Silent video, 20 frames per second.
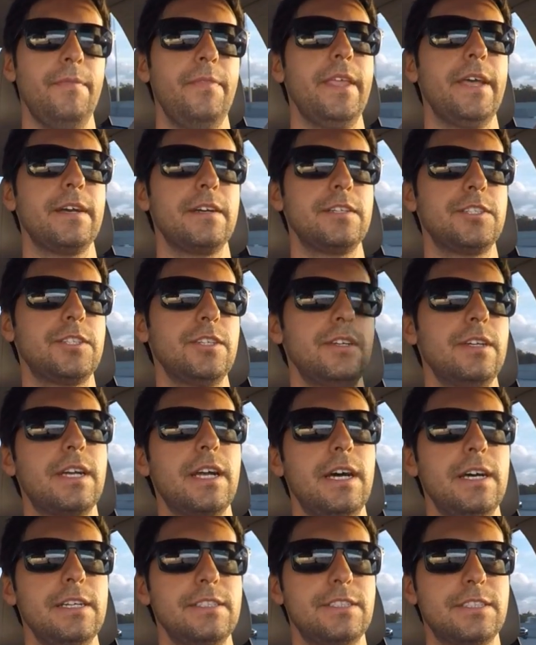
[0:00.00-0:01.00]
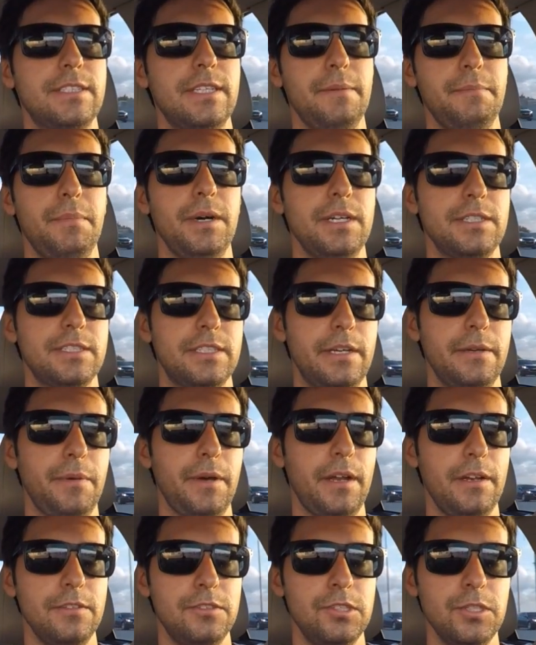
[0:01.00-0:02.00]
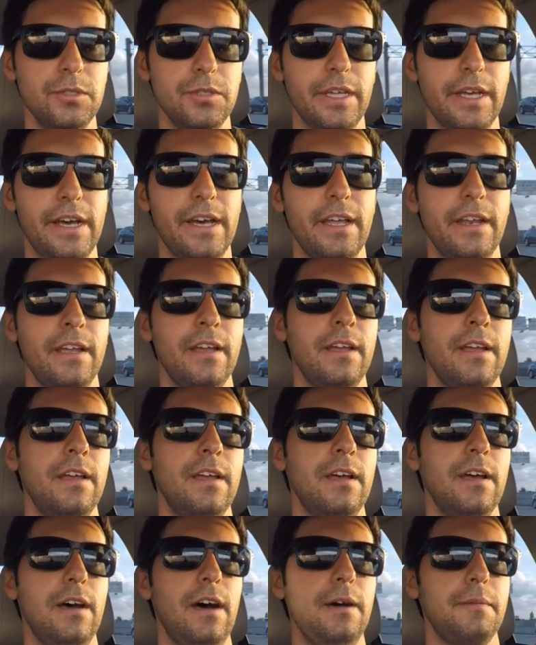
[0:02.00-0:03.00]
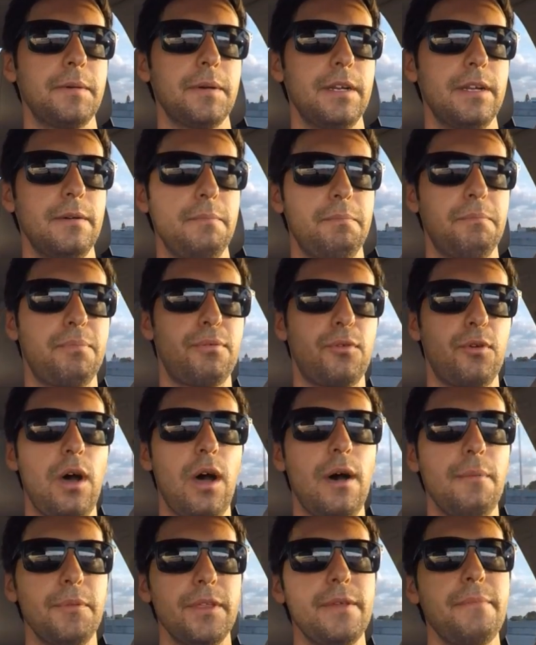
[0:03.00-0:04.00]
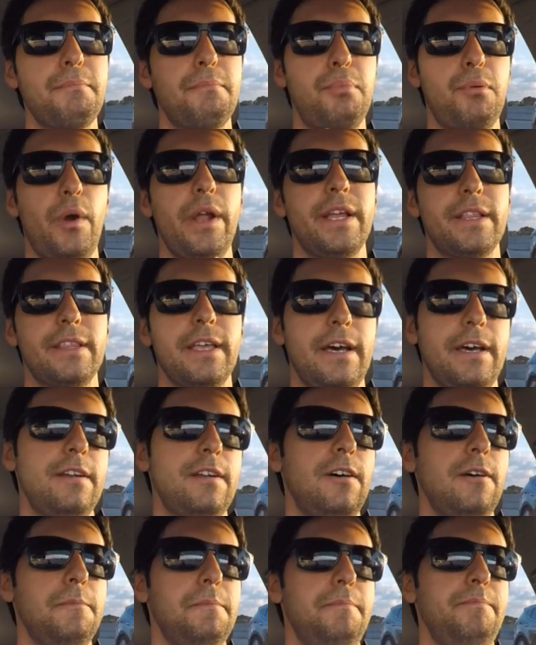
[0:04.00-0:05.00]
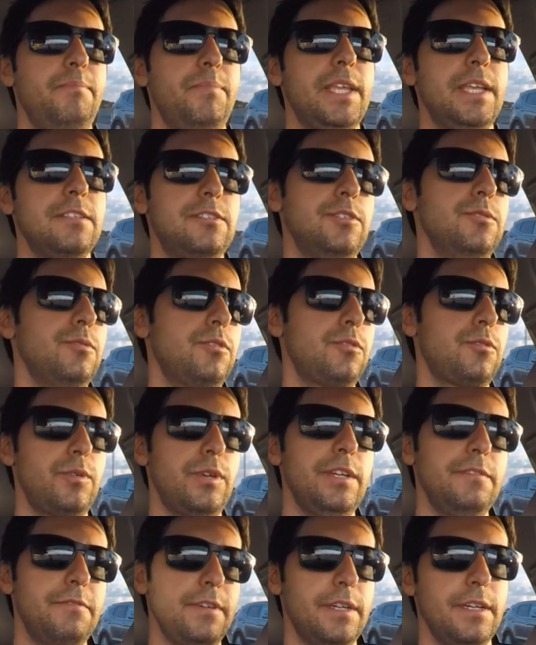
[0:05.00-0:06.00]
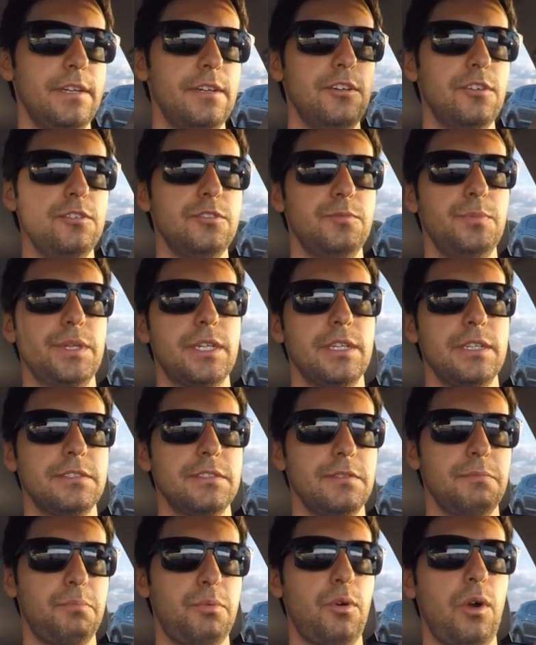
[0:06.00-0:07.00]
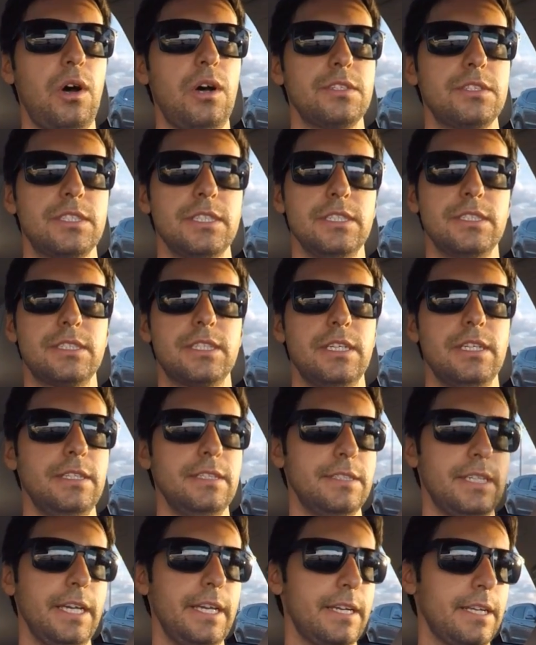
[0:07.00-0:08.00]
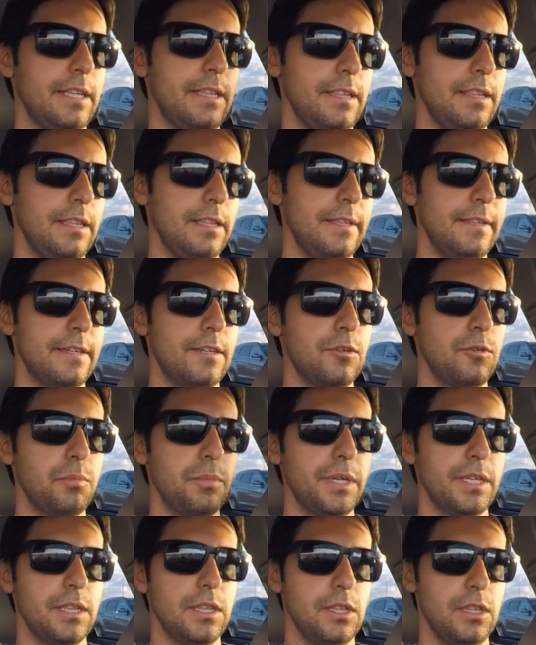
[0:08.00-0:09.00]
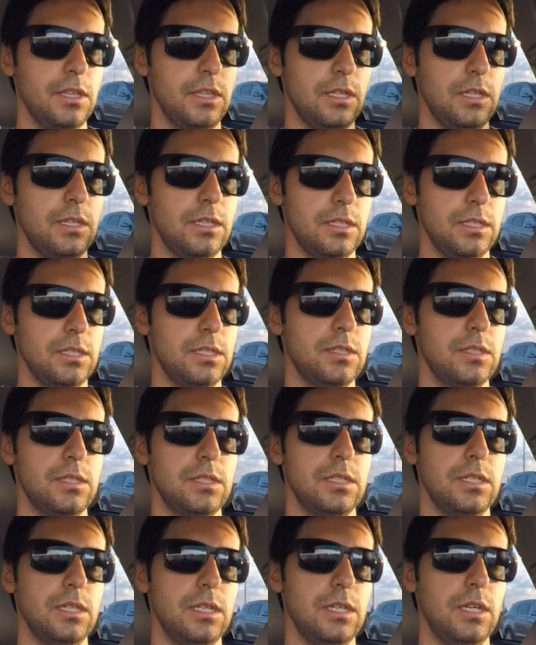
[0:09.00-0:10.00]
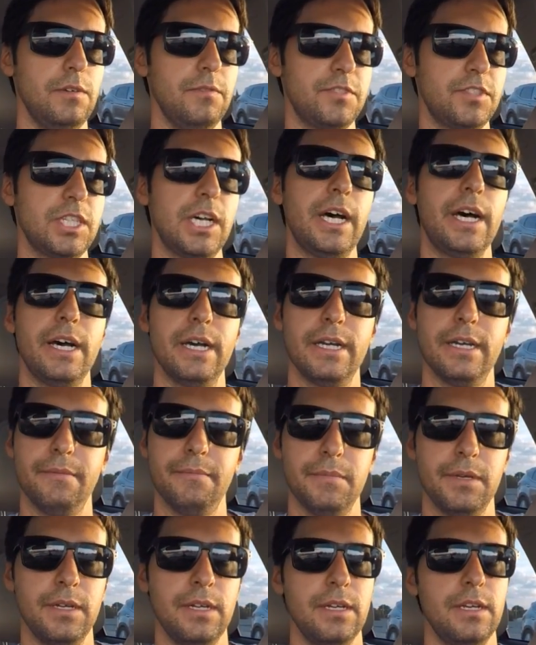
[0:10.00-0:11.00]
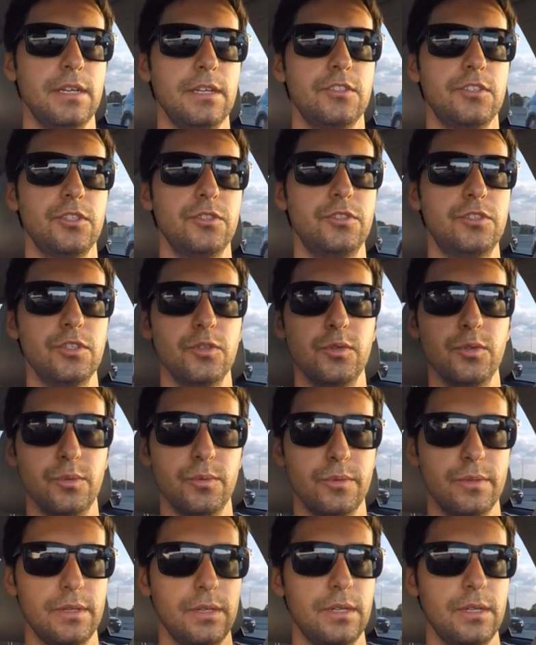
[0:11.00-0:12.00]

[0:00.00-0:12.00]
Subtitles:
I'm going to show you guys step by step how to do that. I'm going to probably break that up into 3 videos because the process can take a little bit of time to do.